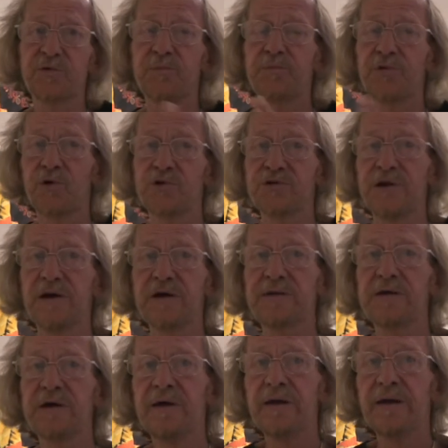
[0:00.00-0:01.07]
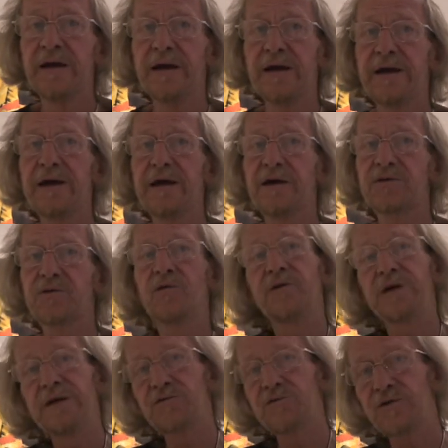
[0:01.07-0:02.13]
project, he has got
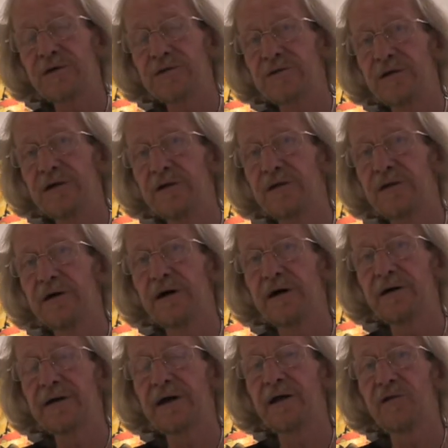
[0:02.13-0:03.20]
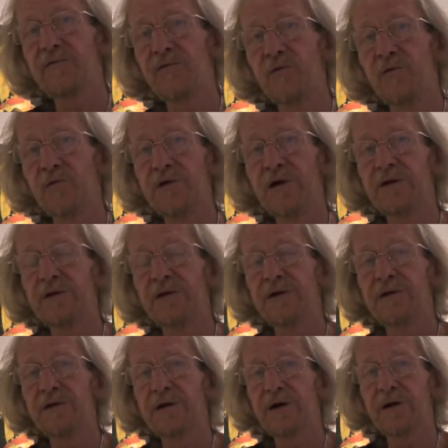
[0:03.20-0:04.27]
interest in uh, California and
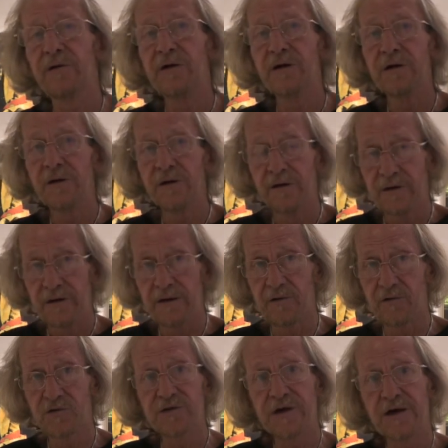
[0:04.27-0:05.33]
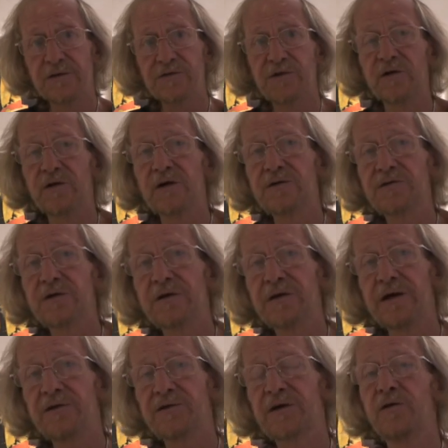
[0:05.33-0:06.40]
in, uh, in Los Angeles, and
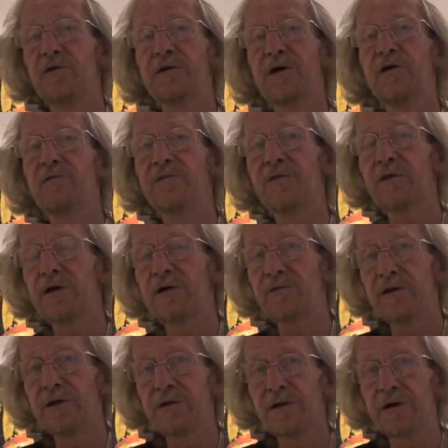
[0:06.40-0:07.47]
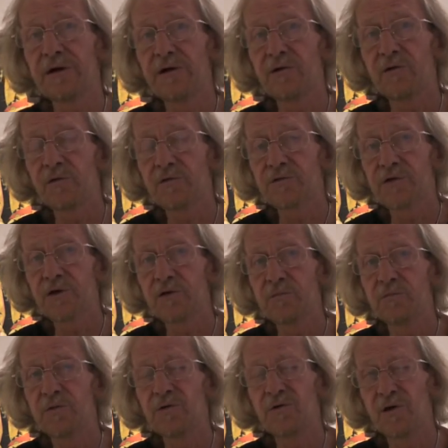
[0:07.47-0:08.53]
he's going over there in uh,
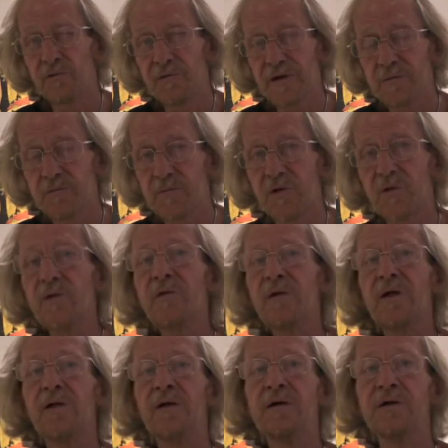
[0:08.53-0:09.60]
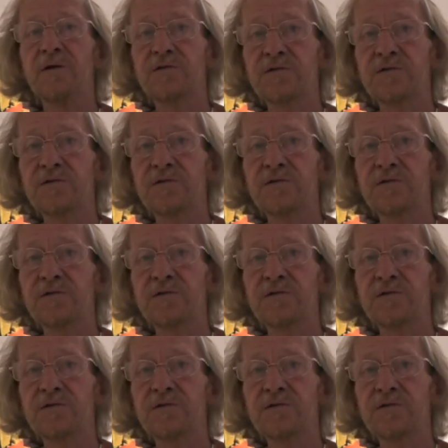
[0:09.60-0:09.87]
October, November, so